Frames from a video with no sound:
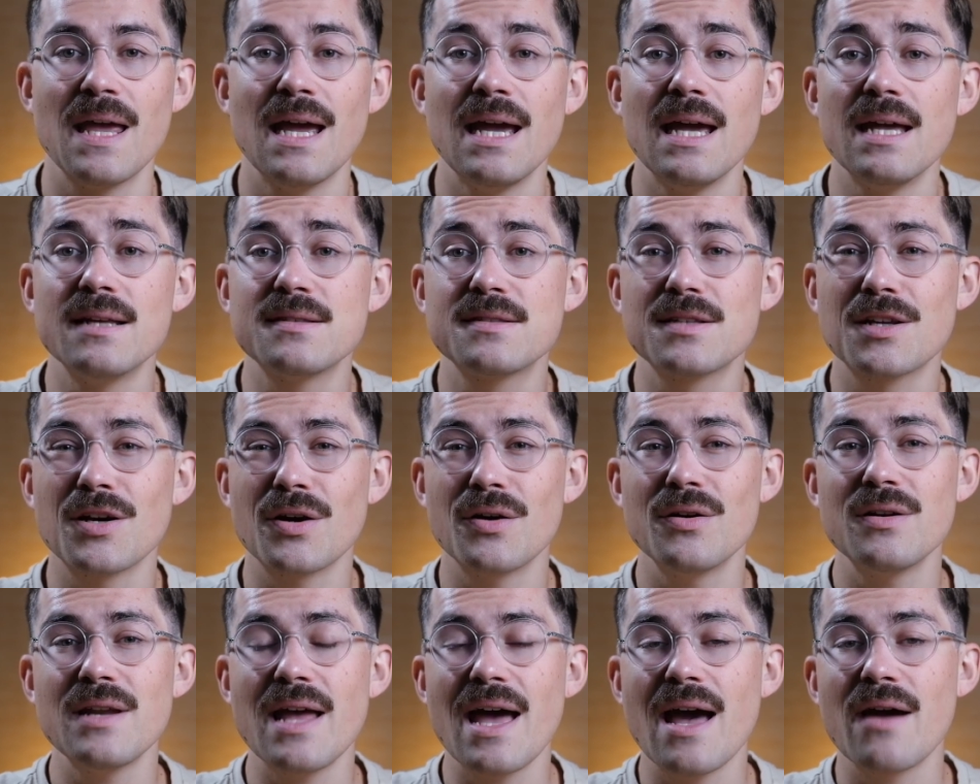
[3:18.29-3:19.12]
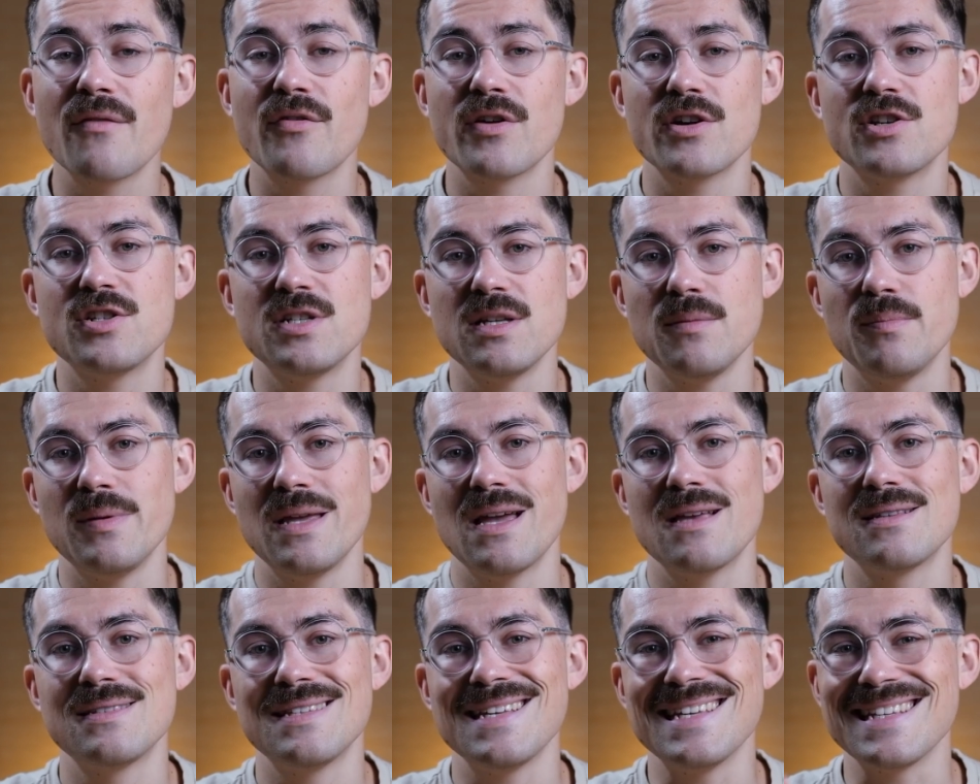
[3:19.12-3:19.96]
Its current average
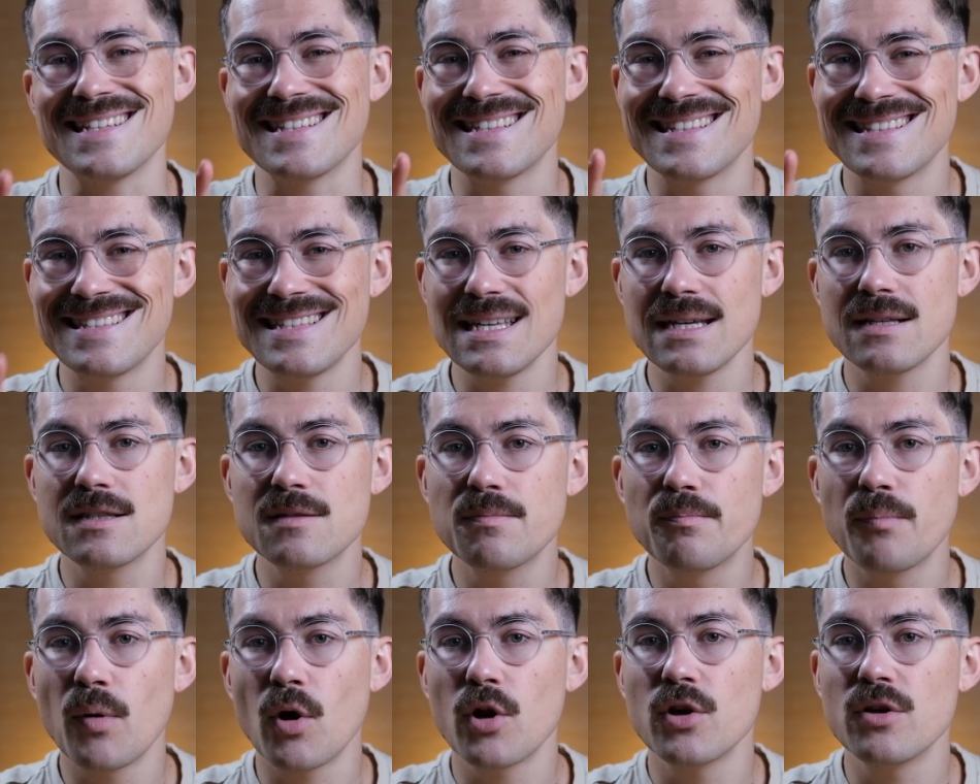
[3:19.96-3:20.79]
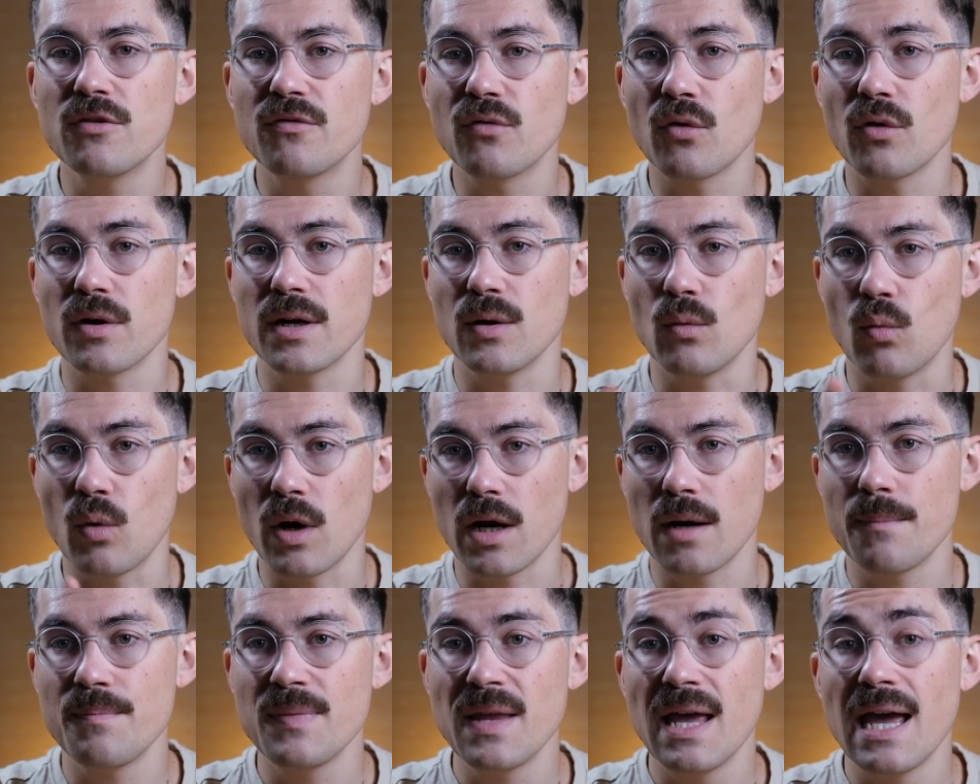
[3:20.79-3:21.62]
TPS is
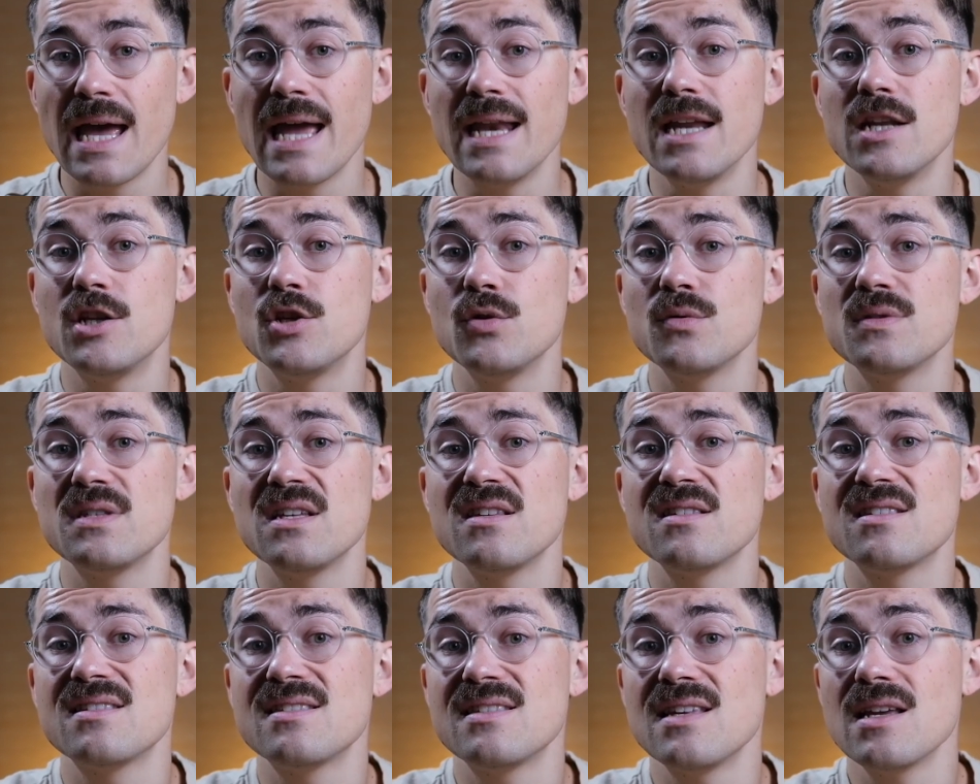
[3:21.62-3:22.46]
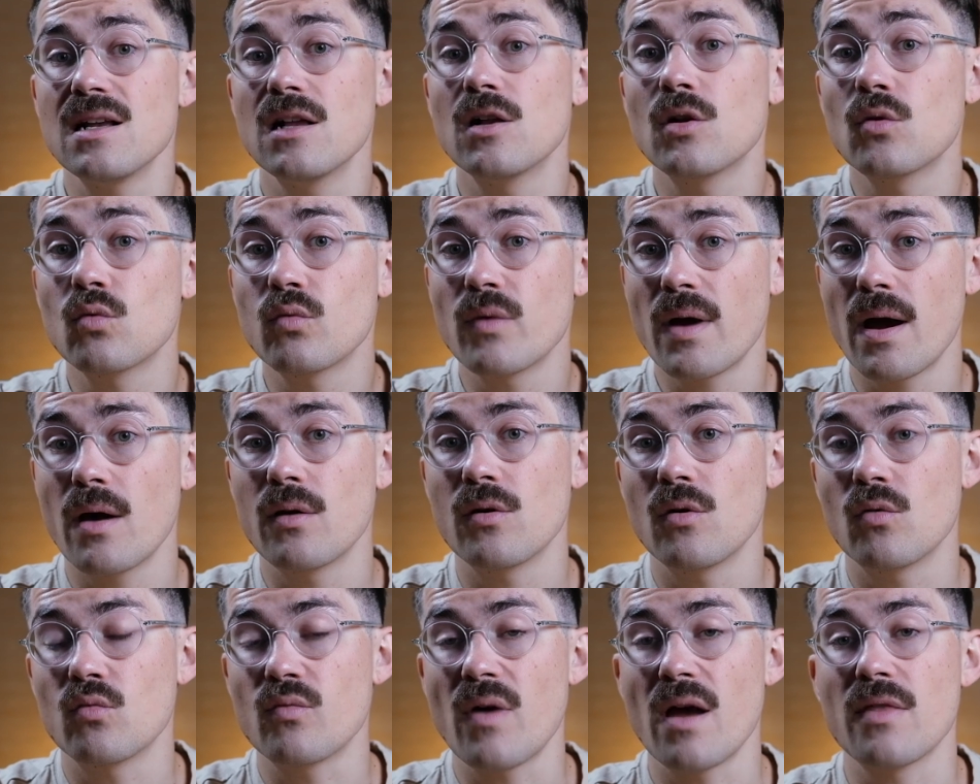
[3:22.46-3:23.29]
6.41 and it uses single
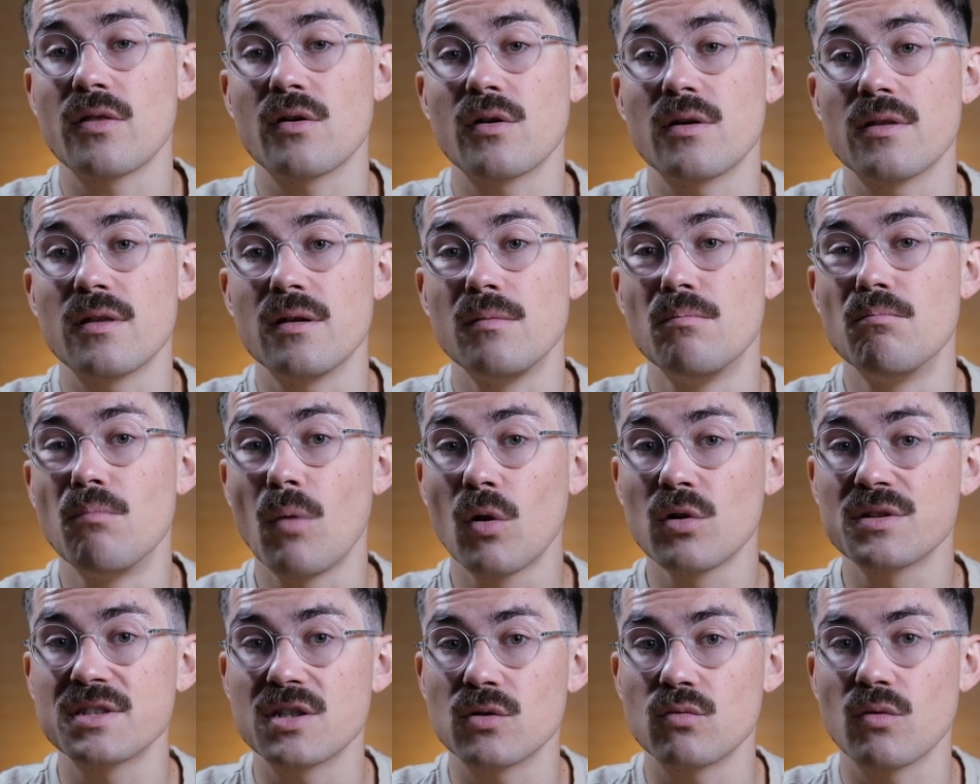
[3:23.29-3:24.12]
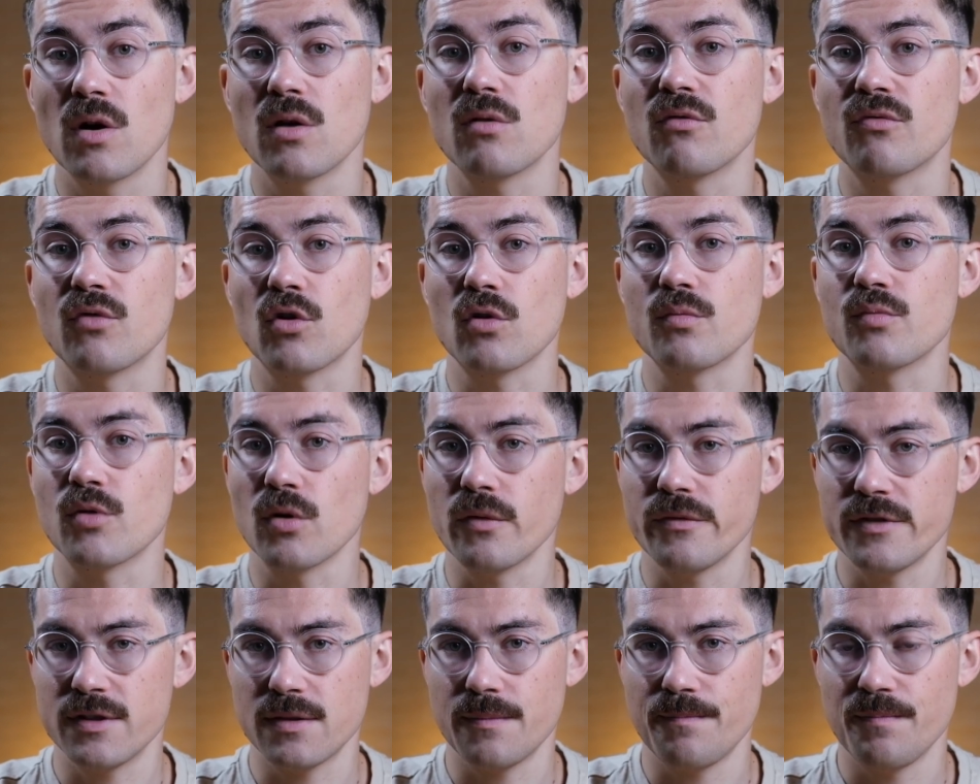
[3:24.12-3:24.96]
round rather than multi-round fraud
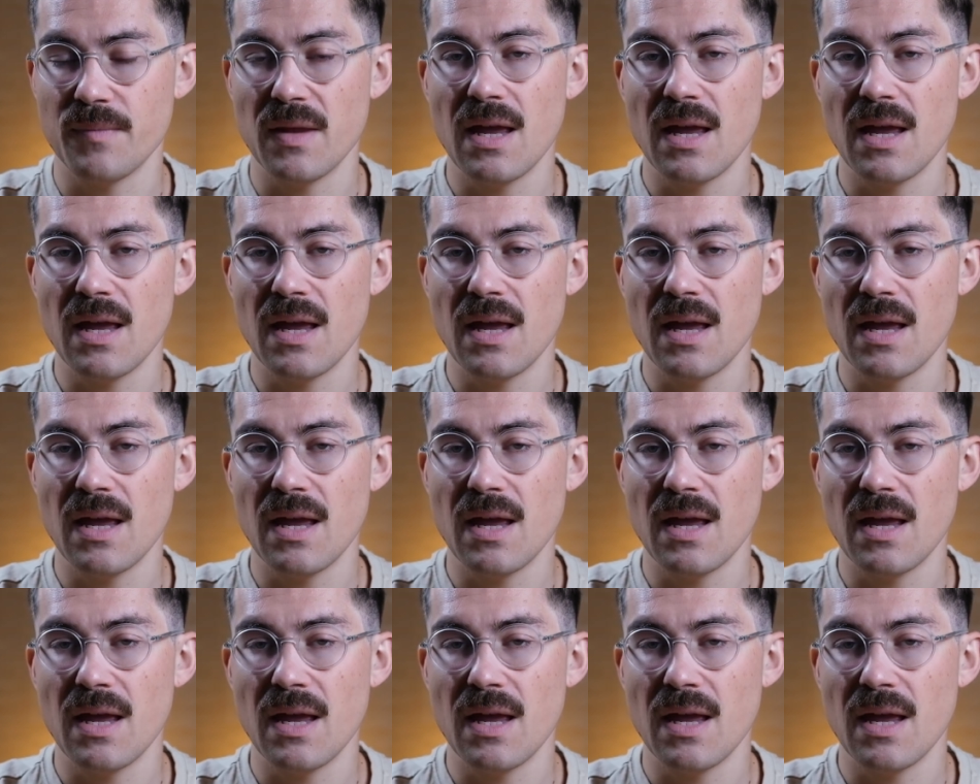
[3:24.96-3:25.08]
proofs.